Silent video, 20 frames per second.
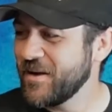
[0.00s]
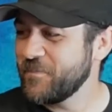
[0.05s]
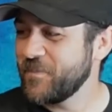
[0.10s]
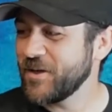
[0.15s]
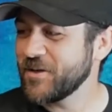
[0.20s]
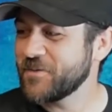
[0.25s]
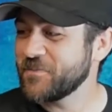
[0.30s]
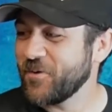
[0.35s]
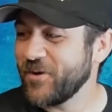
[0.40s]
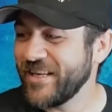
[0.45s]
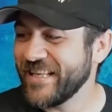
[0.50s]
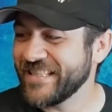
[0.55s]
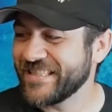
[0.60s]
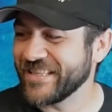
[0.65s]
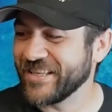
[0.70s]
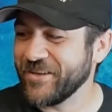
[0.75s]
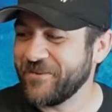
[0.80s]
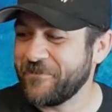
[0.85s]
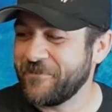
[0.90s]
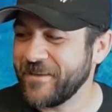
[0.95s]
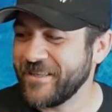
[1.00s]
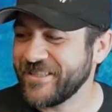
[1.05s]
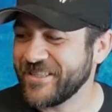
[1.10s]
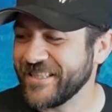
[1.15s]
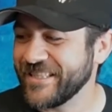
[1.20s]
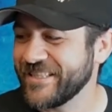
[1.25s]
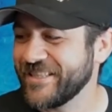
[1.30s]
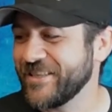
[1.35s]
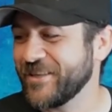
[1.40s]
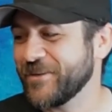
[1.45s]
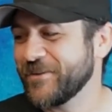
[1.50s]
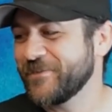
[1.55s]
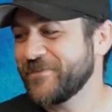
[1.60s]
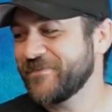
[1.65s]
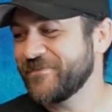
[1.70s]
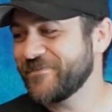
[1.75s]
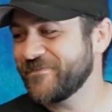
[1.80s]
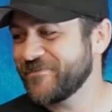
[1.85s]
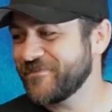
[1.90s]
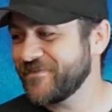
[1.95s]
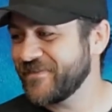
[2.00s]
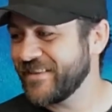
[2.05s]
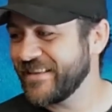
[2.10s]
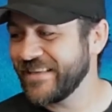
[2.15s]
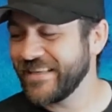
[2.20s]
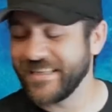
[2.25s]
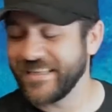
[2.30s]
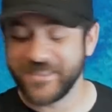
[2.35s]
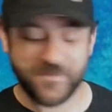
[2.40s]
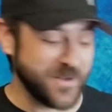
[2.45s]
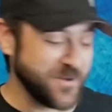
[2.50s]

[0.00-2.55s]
Beals Point has good fishing too. It's